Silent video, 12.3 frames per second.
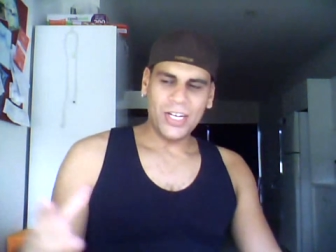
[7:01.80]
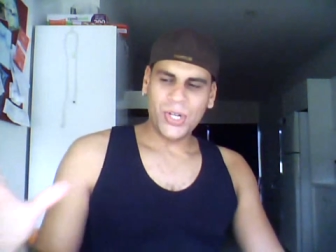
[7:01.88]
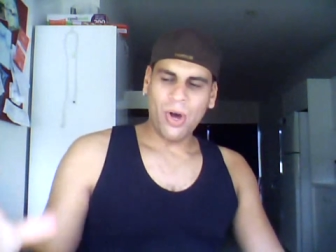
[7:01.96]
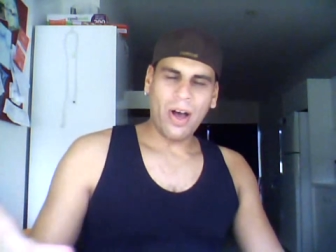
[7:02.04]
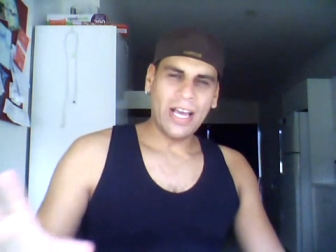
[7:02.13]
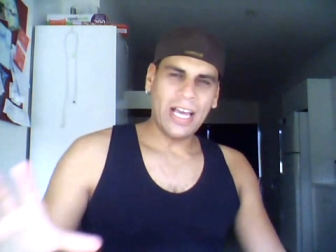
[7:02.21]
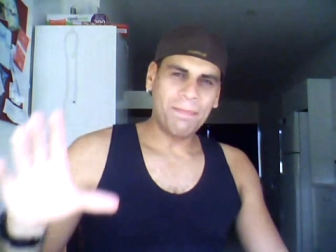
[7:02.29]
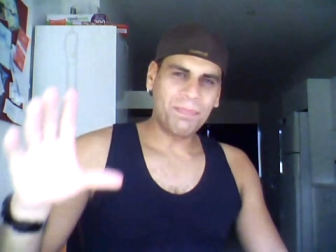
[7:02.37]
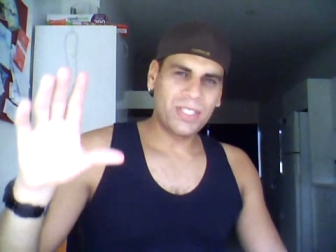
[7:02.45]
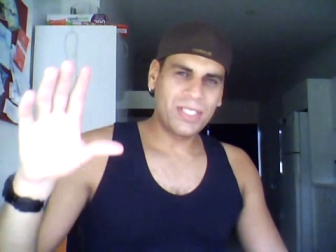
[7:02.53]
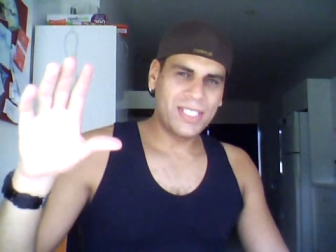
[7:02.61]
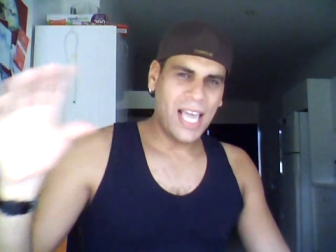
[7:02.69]
an
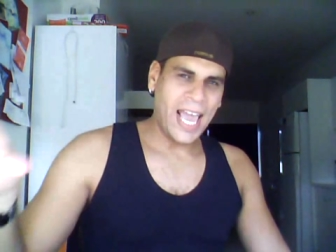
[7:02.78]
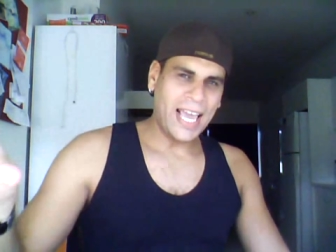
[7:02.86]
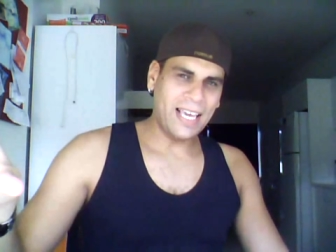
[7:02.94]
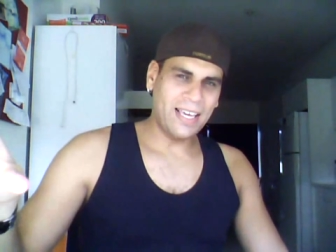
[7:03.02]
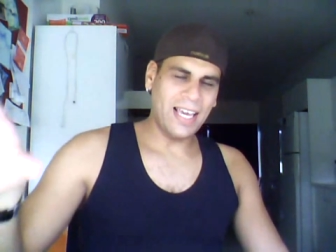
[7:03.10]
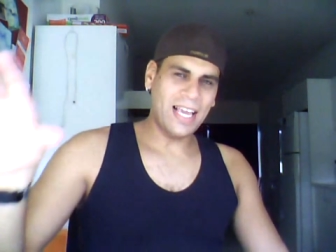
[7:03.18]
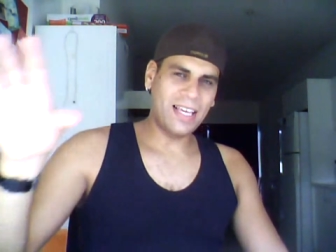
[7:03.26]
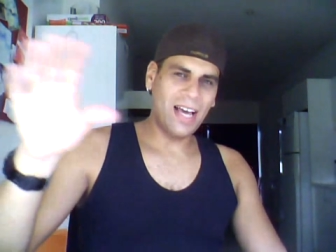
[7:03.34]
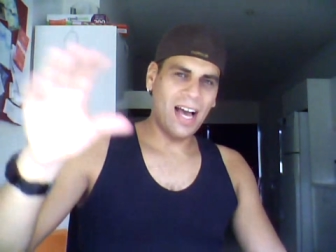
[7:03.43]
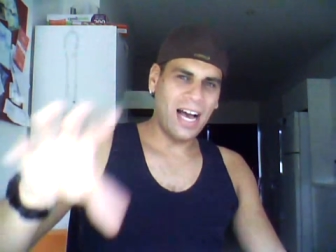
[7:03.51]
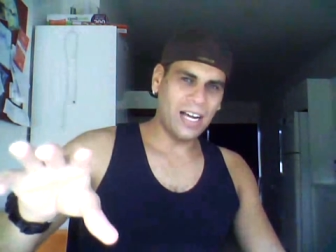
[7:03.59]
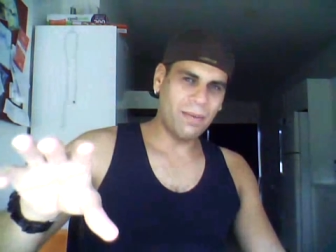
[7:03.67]
entire tank
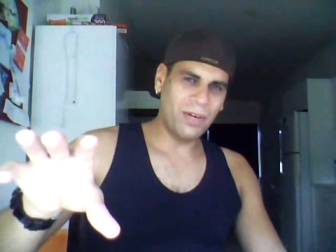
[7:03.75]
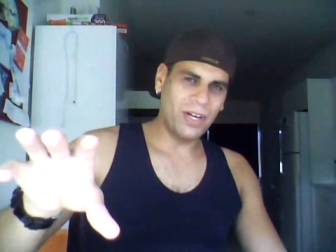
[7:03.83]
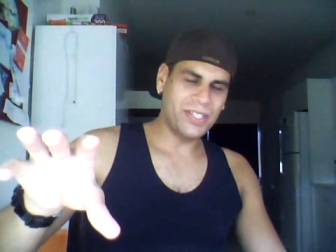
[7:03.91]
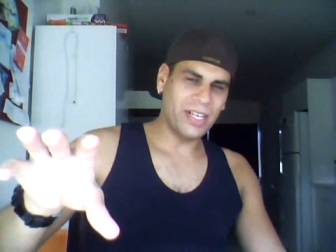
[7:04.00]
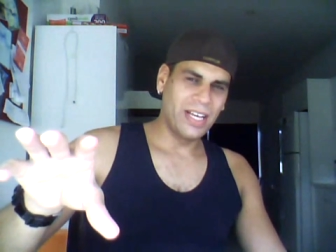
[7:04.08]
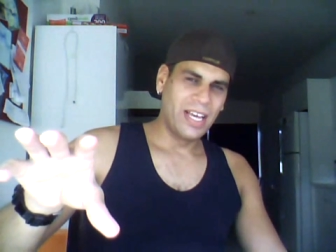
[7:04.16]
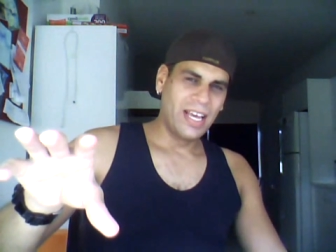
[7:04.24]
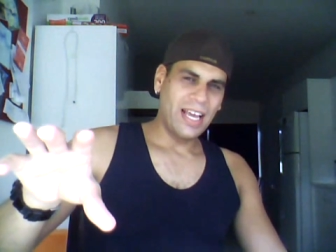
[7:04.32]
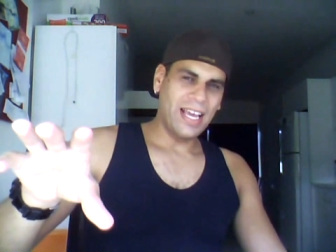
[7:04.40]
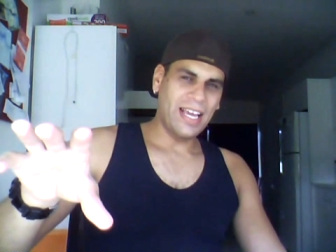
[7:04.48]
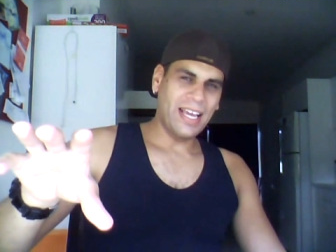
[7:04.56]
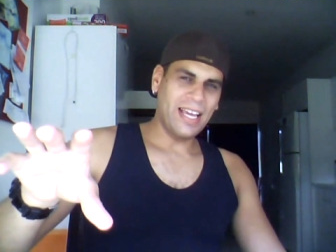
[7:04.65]
and cartomizer
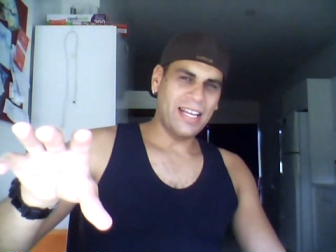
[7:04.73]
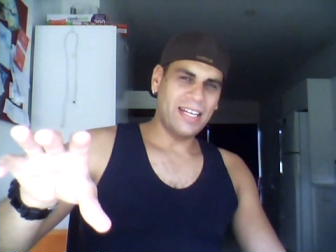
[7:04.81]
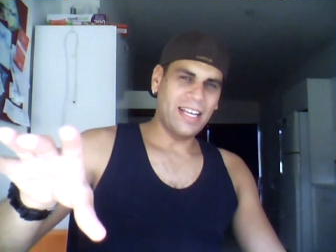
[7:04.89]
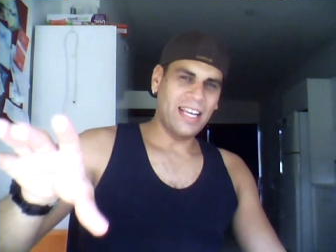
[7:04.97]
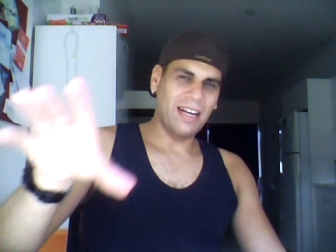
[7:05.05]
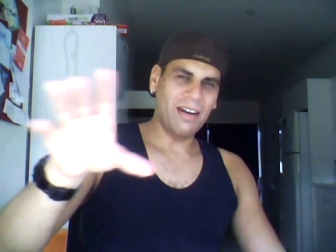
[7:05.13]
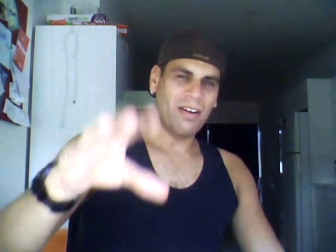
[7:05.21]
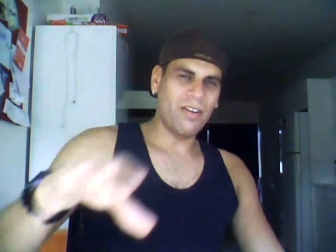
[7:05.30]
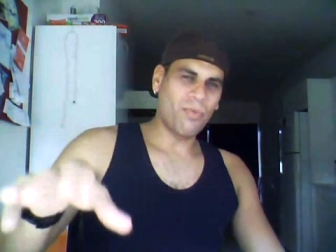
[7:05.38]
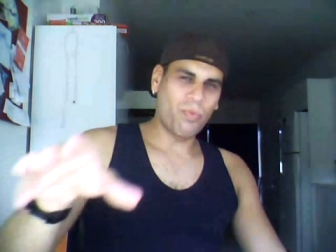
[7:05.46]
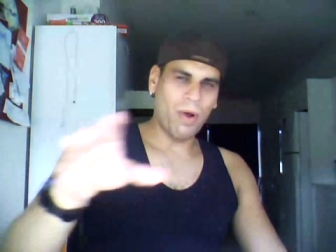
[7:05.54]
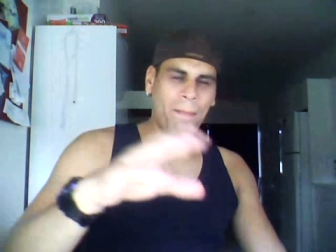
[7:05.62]
and, and,
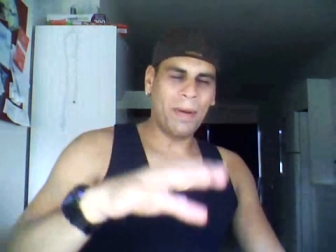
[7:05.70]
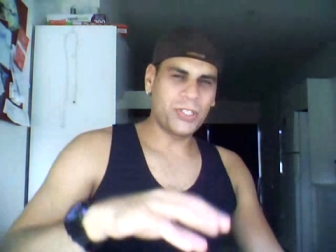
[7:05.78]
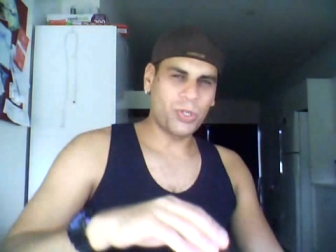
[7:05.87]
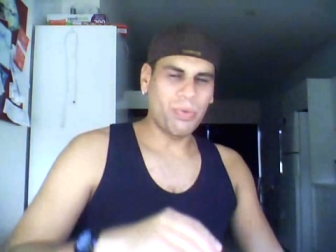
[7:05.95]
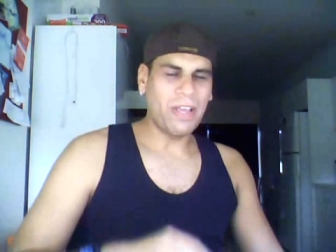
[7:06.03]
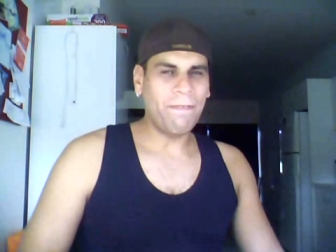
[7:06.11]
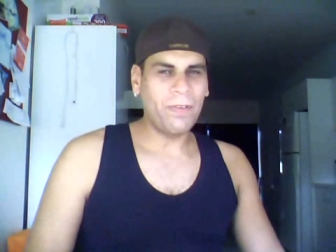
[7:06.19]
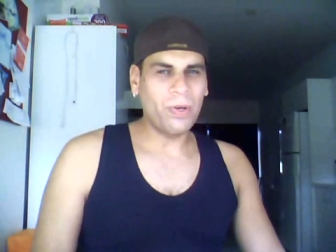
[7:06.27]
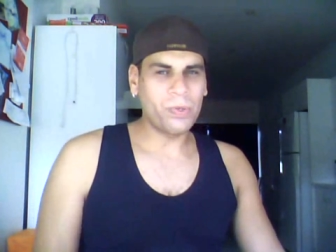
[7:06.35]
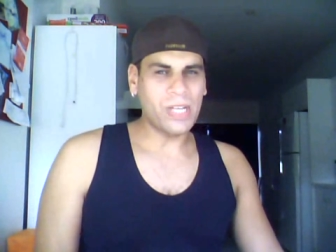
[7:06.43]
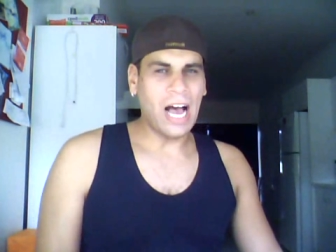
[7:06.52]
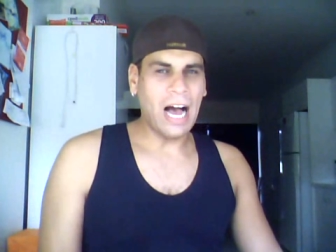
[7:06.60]
and a bunch of
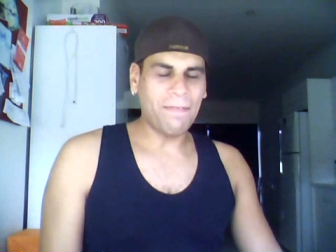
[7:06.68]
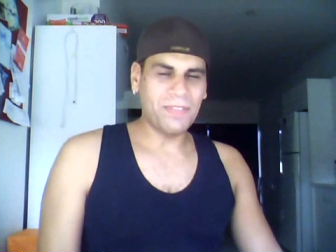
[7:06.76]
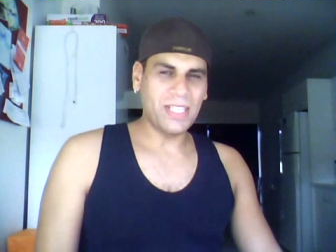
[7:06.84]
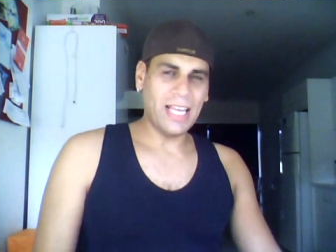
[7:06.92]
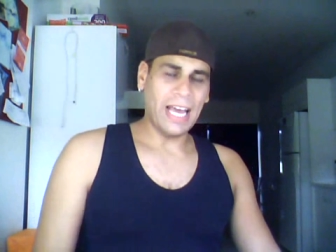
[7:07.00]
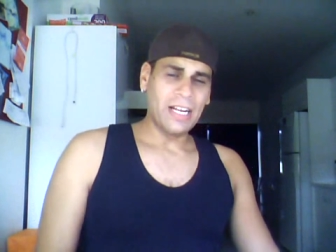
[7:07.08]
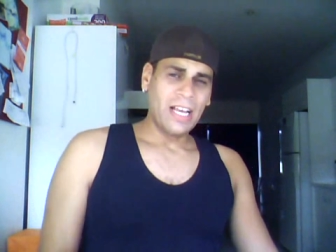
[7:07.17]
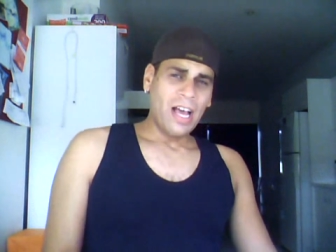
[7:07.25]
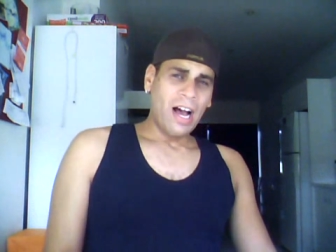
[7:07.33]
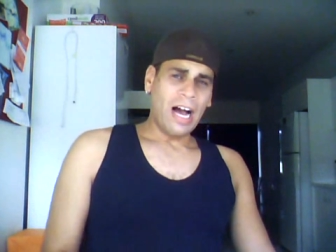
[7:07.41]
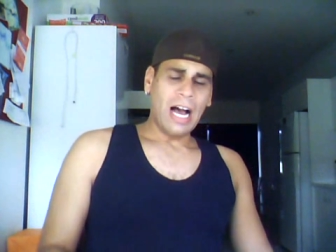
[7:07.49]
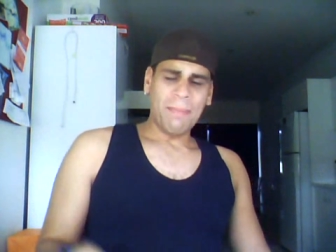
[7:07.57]
refills after that.
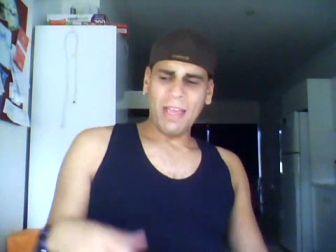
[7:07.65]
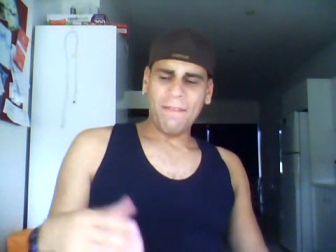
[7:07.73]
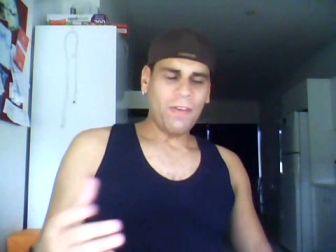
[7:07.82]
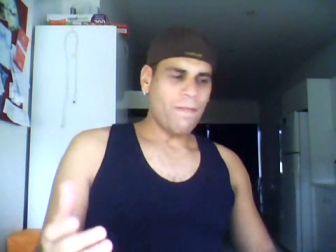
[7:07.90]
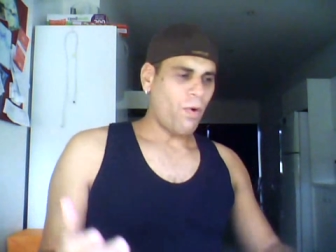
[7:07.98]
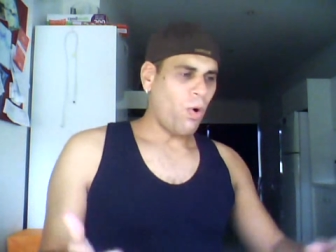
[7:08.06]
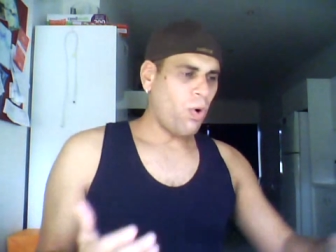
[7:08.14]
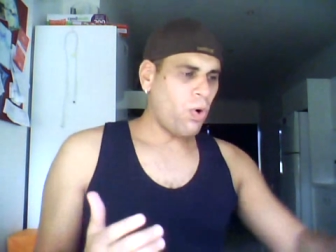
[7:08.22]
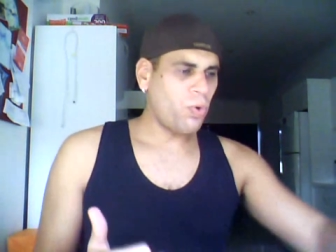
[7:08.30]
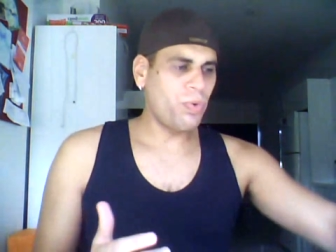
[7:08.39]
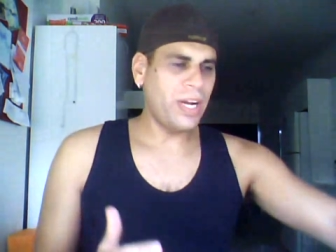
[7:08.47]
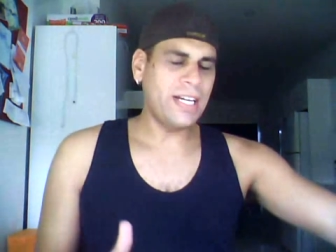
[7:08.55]
Um, if you've
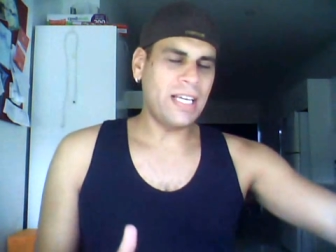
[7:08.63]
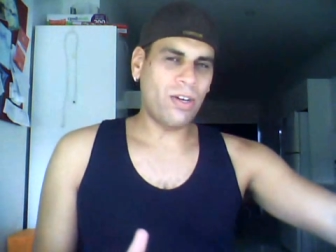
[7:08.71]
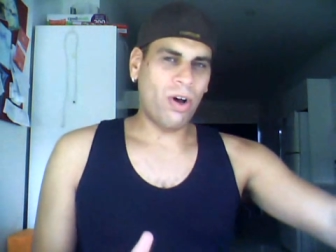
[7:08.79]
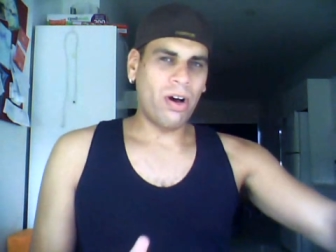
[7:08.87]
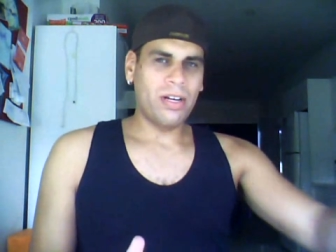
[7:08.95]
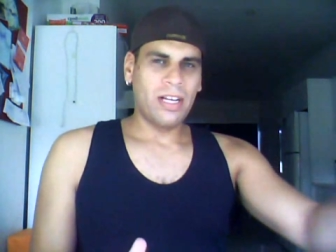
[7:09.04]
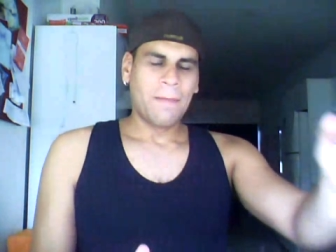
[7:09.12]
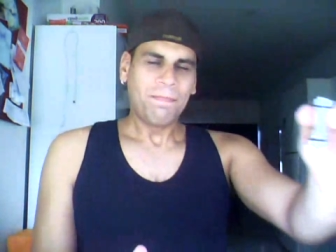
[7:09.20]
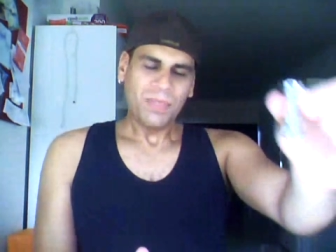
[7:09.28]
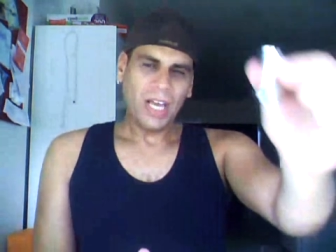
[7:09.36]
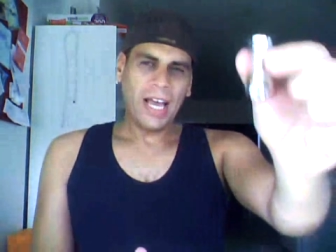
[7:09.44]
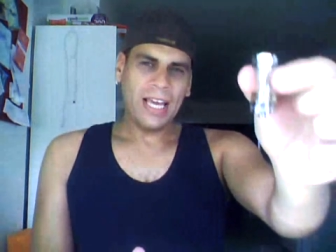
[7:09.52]
already got
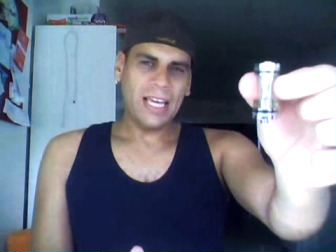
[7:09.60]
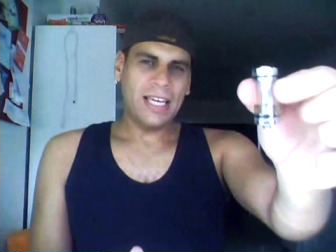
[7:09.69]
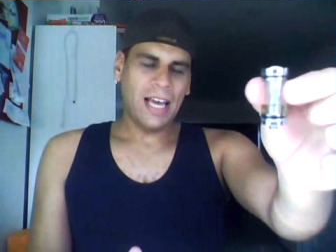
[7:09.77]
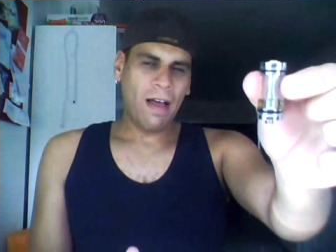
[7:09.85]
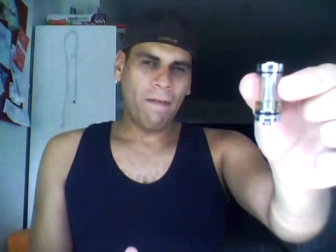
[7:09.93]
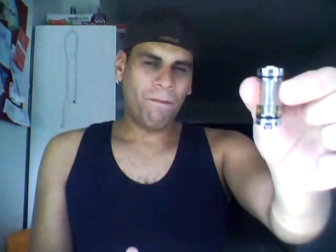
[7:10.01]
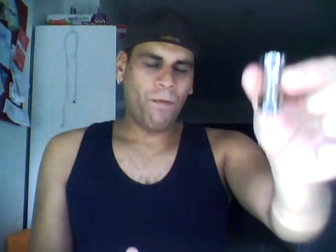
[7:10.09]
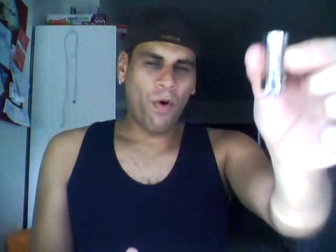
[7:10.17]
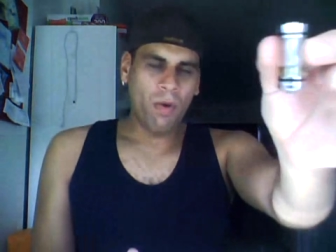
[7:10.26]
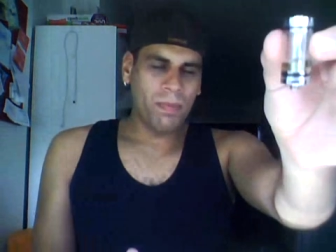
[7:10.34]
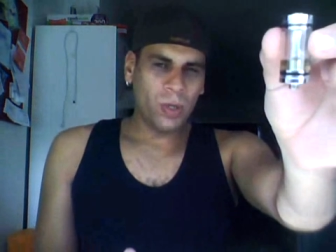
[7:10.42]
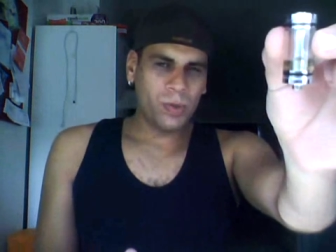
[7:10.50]
a uh,
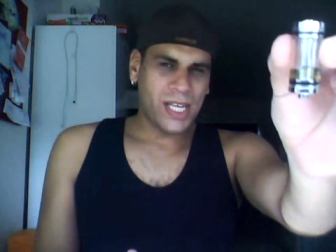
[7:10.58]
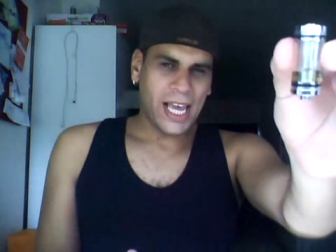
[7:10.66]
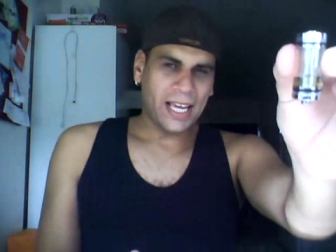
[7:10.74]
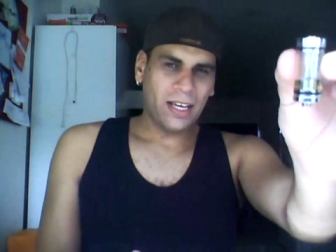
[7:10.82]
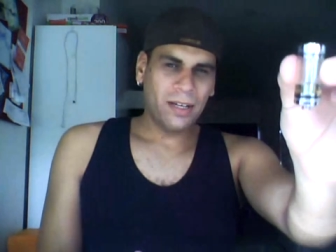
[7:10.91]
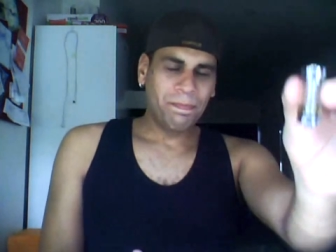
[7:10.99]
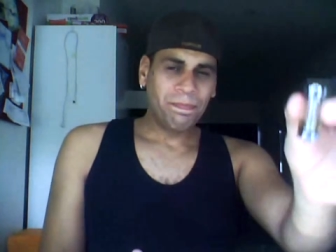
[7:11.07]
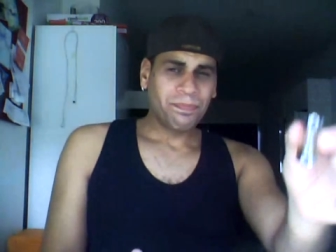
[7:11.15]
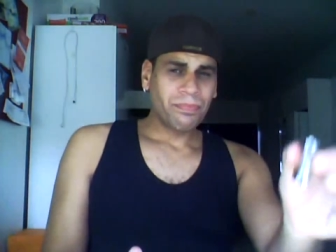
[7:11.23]
4 mil tank